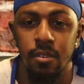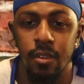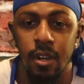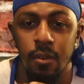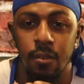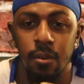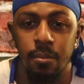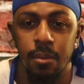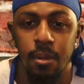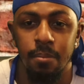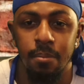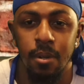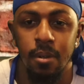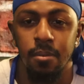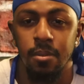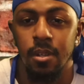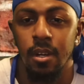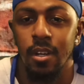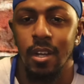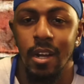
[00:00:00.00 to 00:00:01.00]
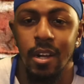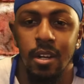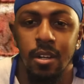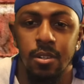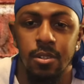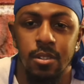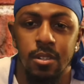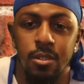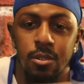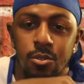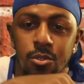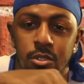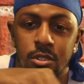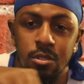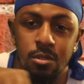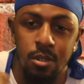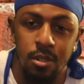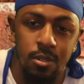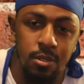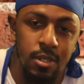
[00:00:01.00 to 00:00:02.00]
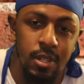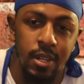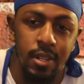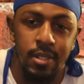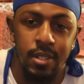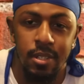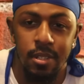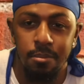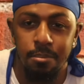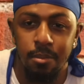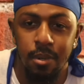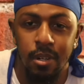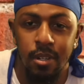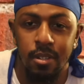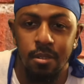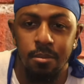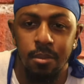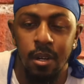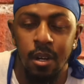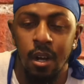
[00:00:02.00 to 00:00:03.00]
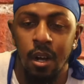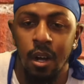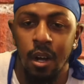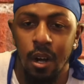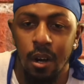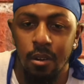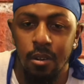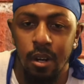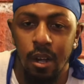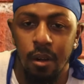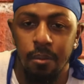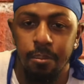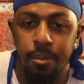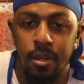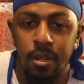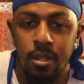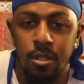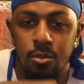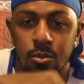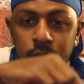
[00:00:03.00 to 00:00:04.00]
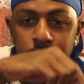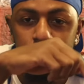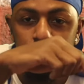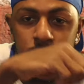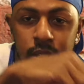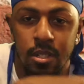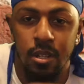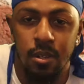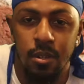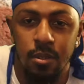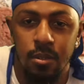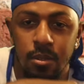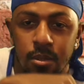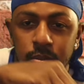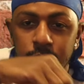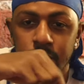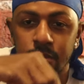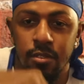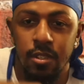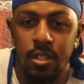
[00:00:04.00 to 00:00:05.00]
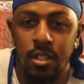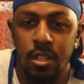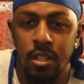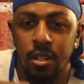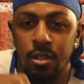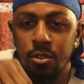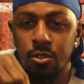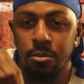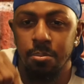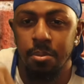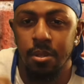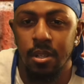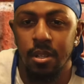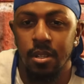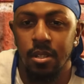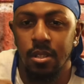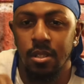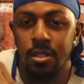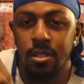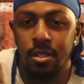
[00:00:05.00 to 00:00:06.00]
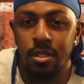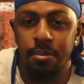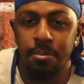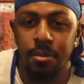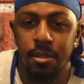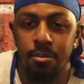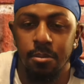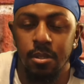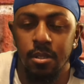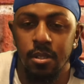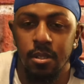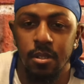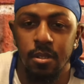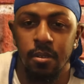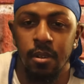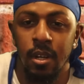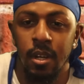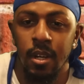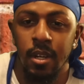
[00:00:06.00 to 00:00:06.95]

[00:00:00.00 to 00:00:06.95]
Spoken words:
Y'all want to be members? Y'all got to go scroll down at the bottom on our page, whether it's home, videos, playlists, and membership.